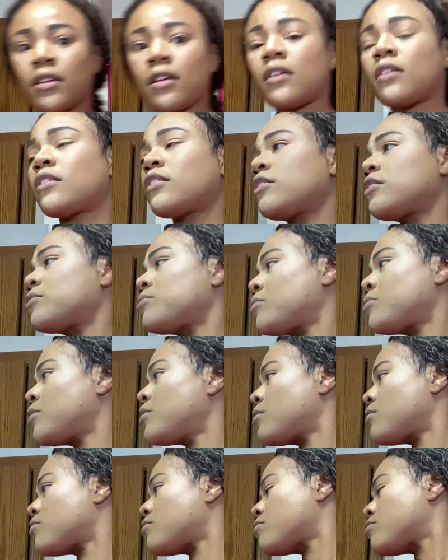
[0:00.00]

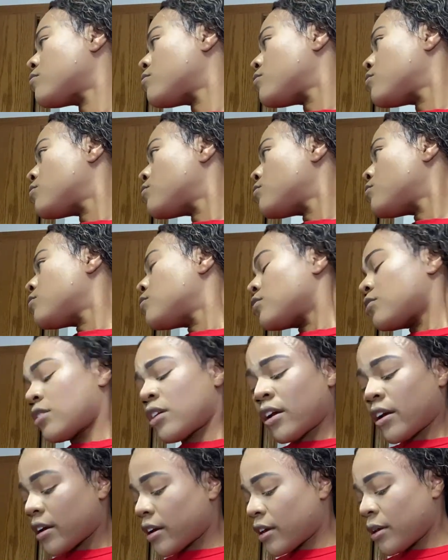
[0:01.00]

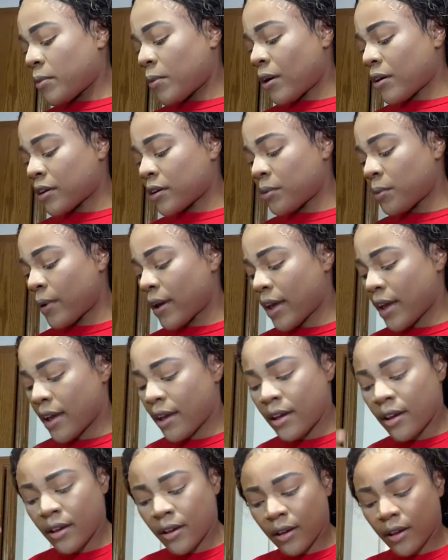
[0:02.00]
sorry to keep walking
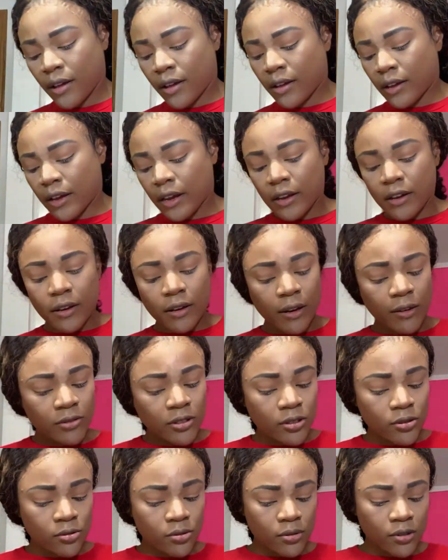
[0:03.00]
away. I
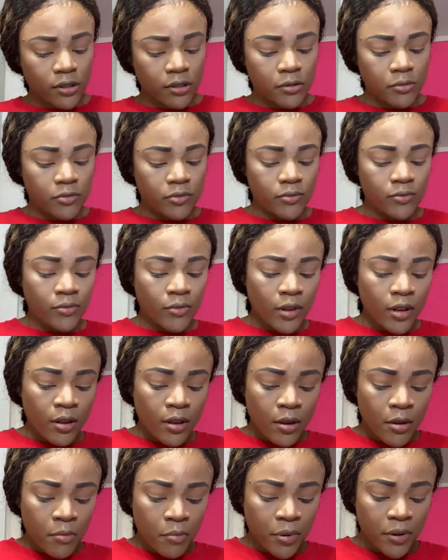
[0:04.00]
was doing
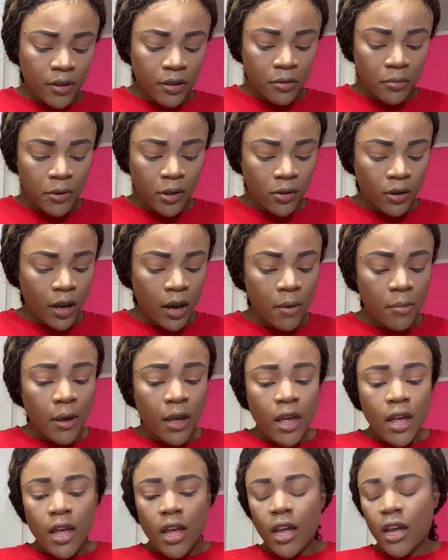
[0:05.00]
putting the milk up.
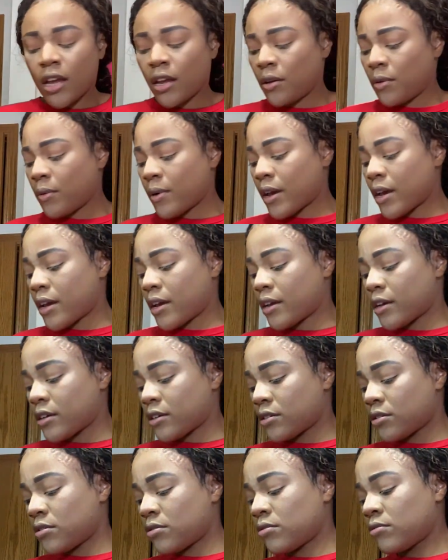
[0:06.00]

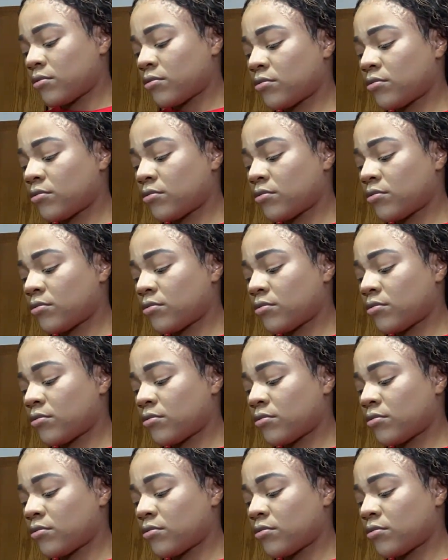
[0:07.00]
Anyways,